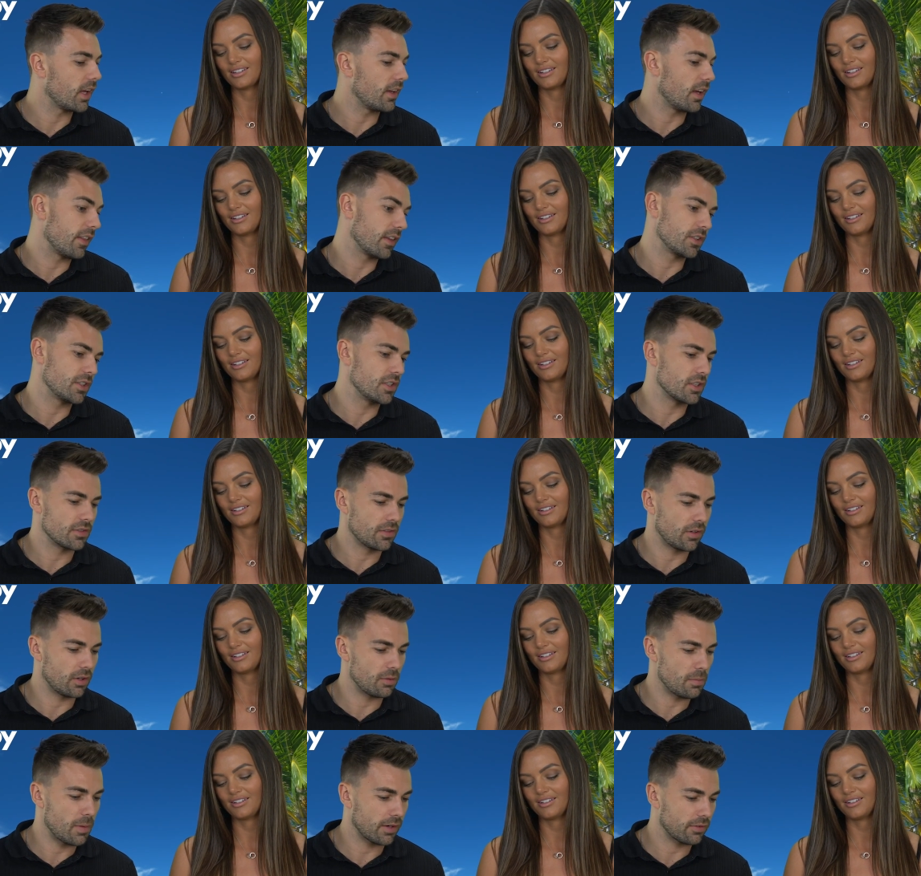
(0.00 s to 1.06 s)
Speaker 1: and I think she just
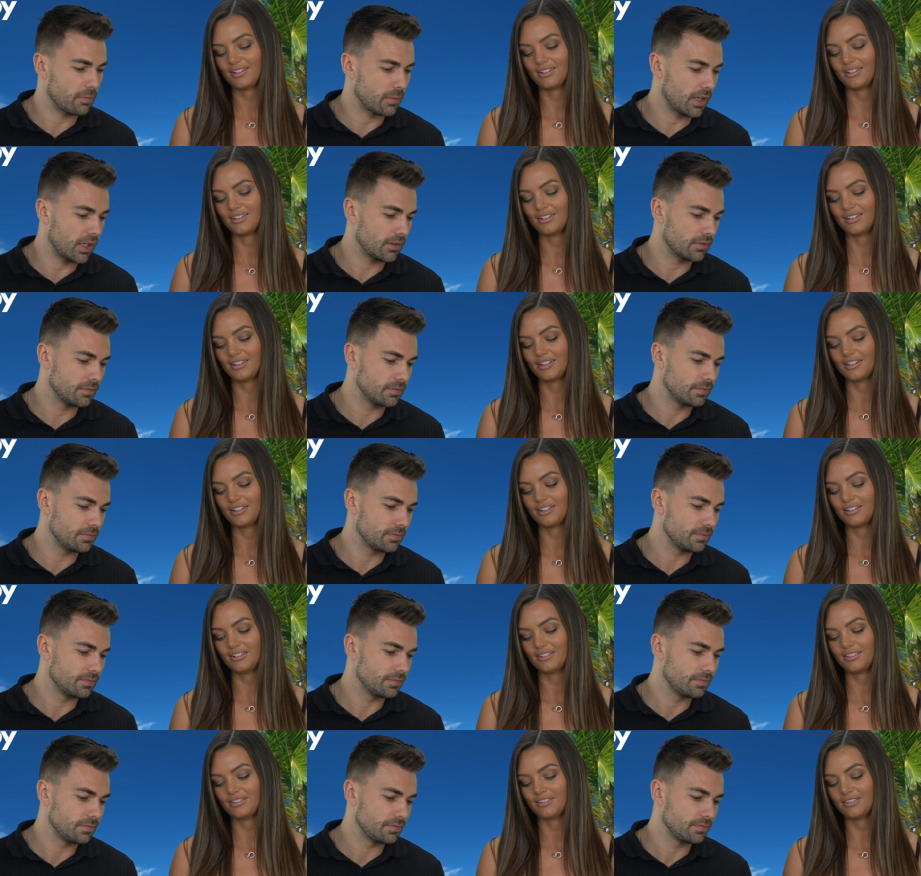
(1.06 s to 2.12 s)
followed me back from that.
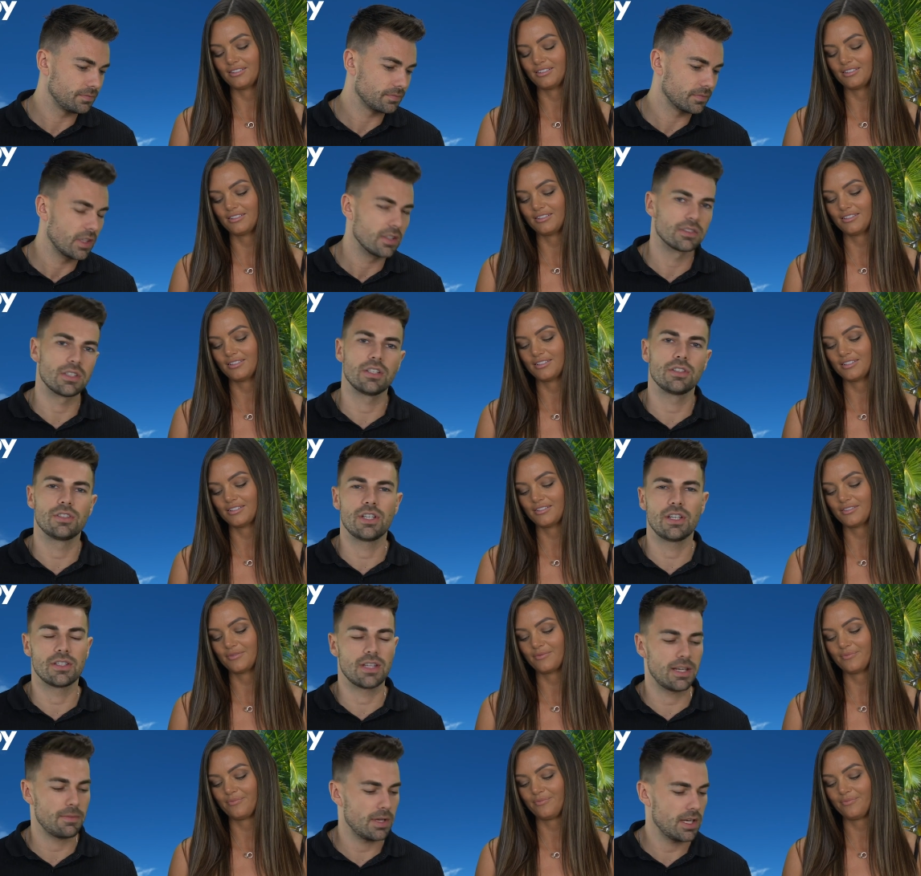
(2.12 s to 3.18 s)
Aww. So
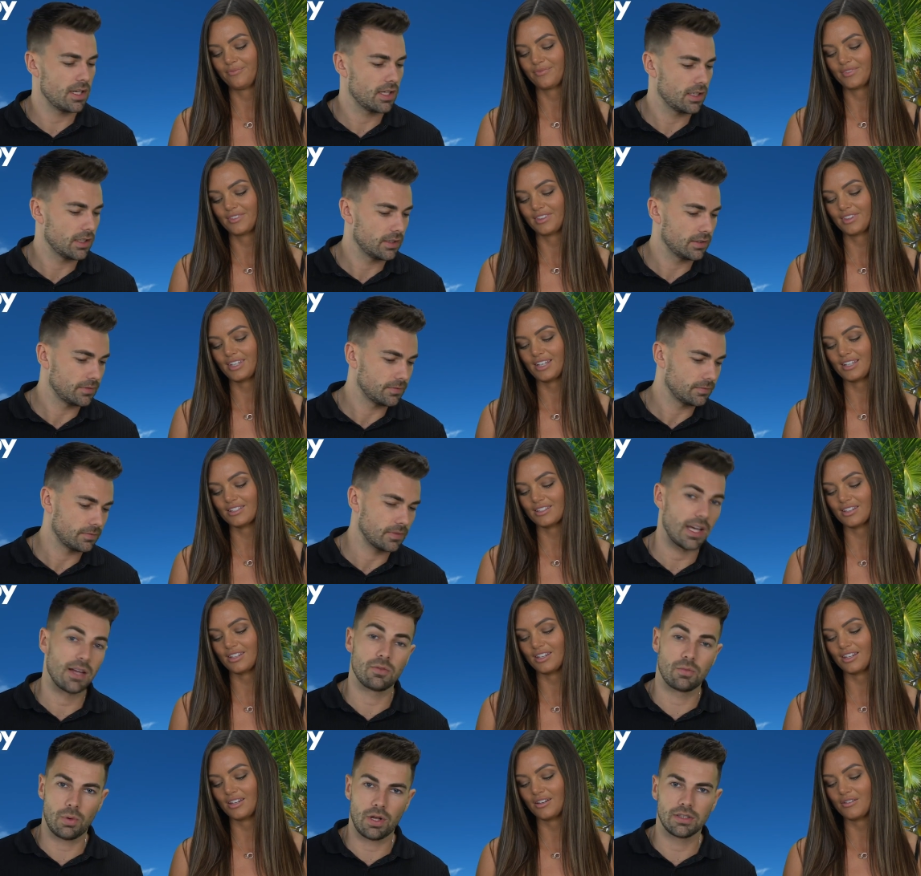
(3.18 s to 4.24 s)
cheers, Amy. That's
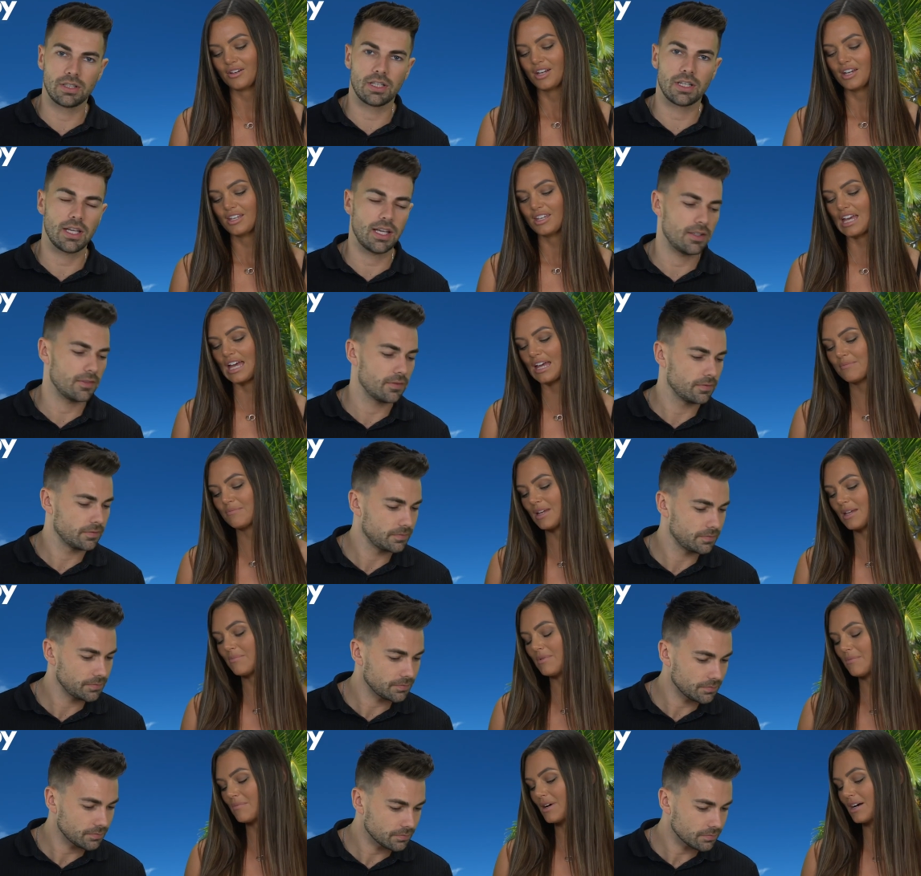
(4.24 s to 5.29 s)
and cute. well done again. Yeah,
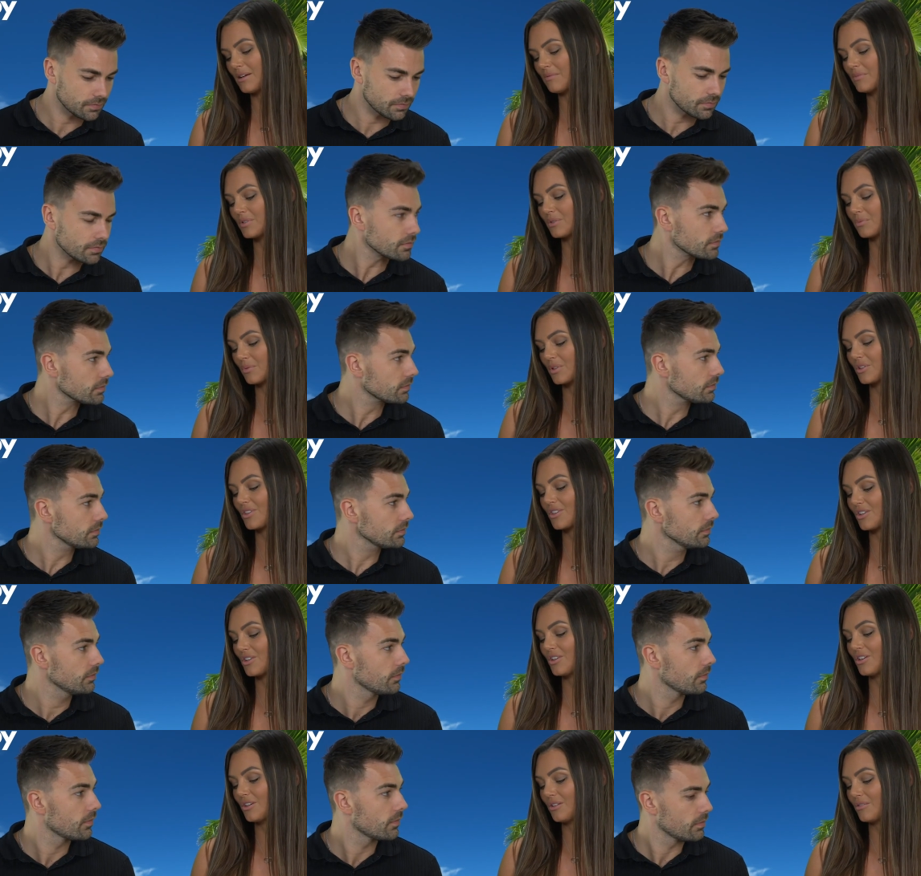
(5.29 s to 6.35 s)
Speaker 2: maybe mine was one of the
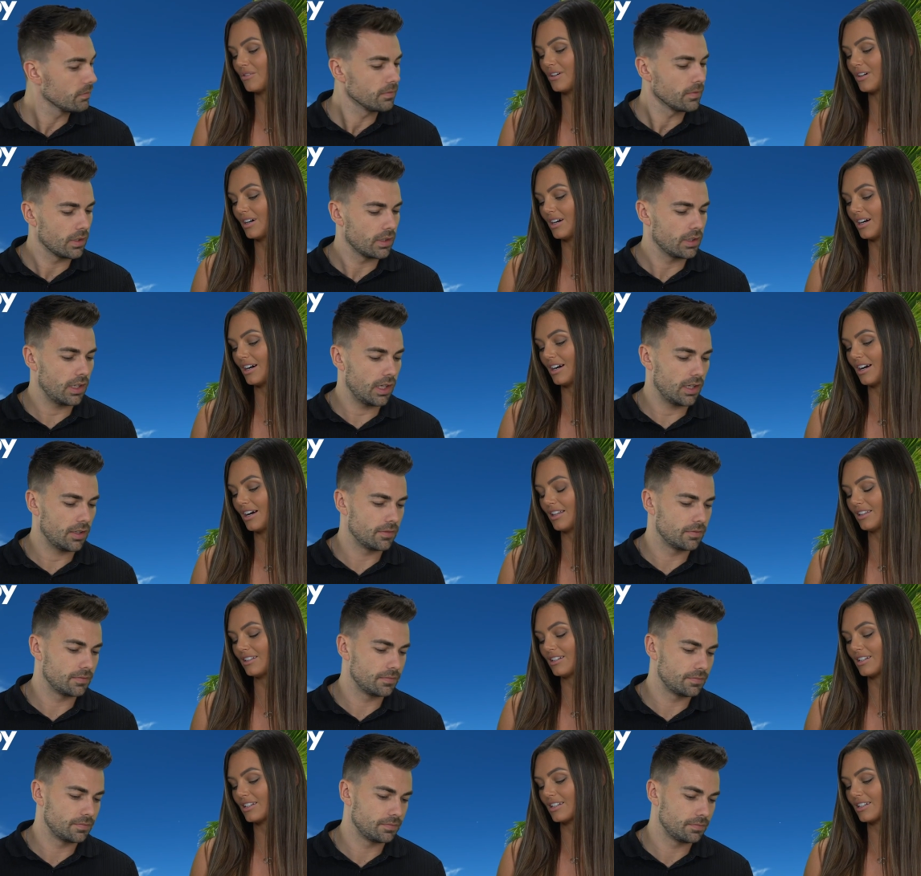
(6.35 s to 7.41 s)
new yeah.
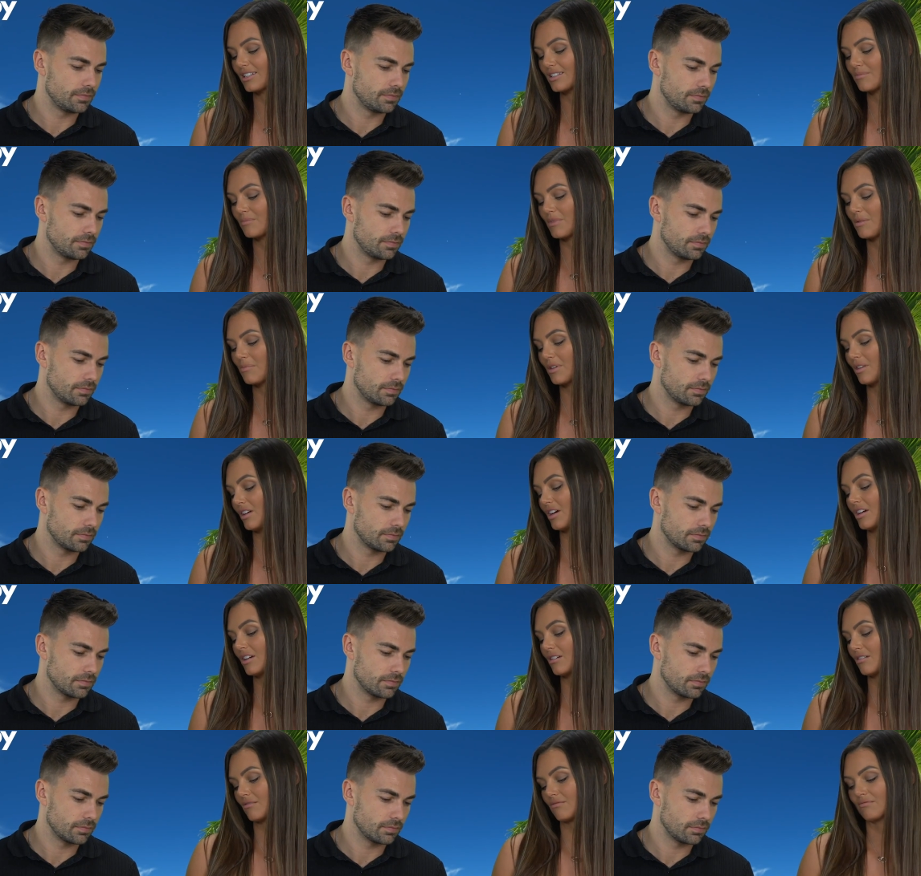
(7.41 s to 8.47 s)
Islanders. Maybe
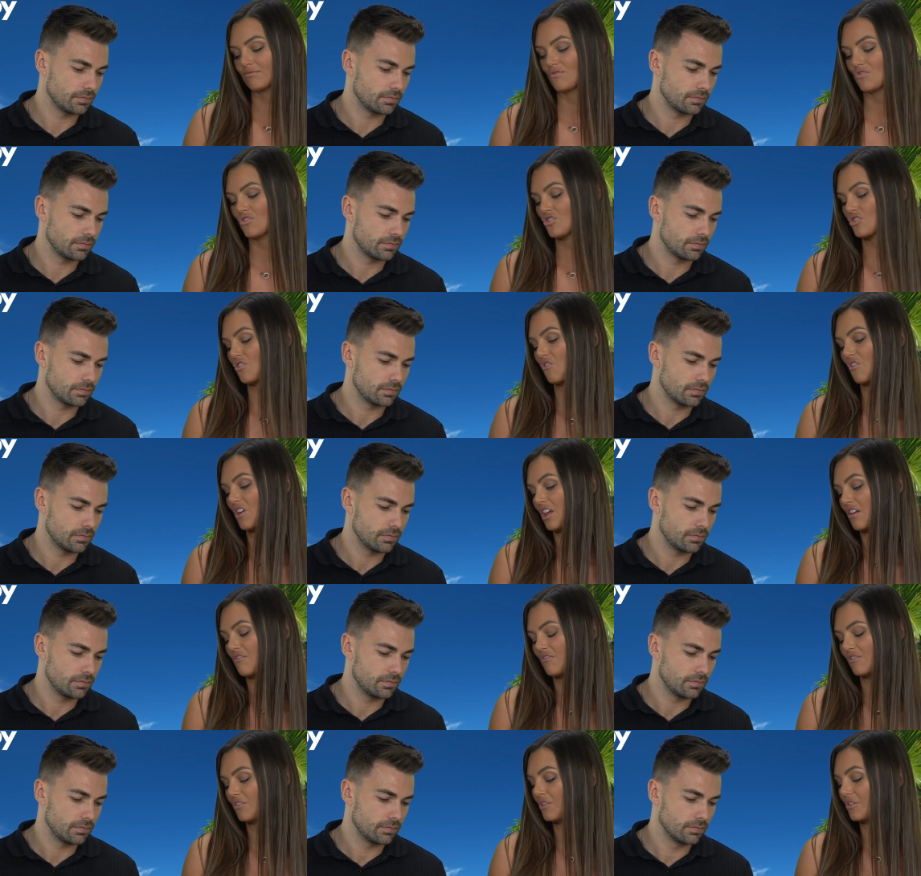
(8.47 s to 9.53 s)
like Sherif
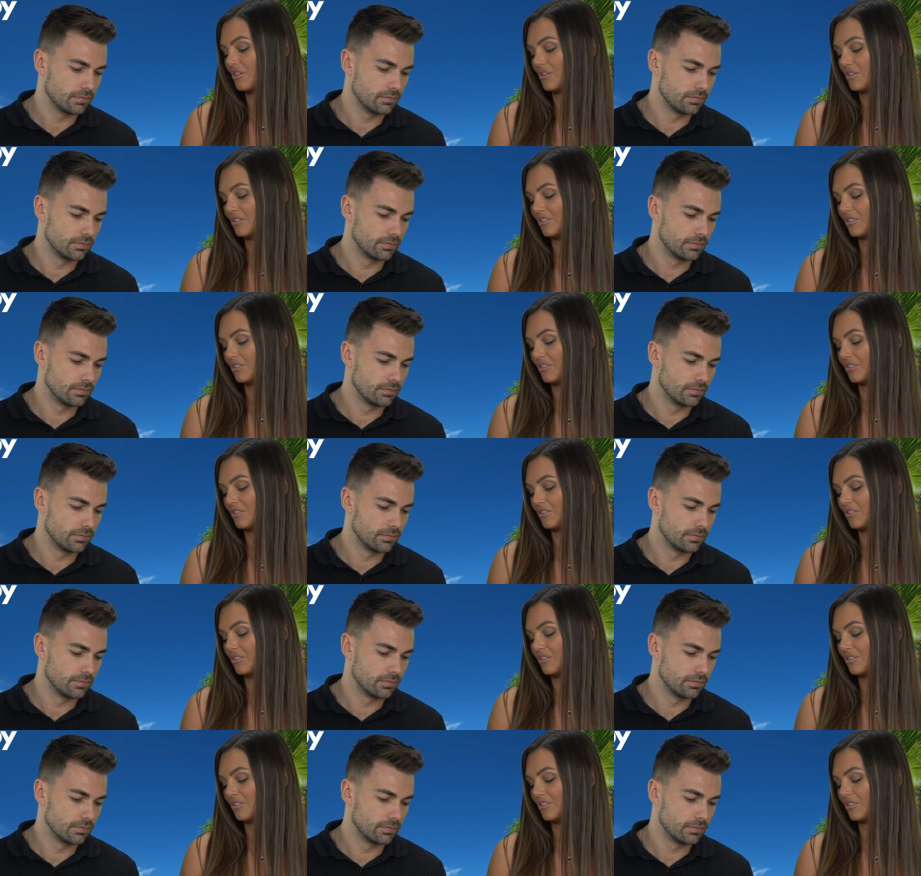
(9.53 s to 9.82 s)
or...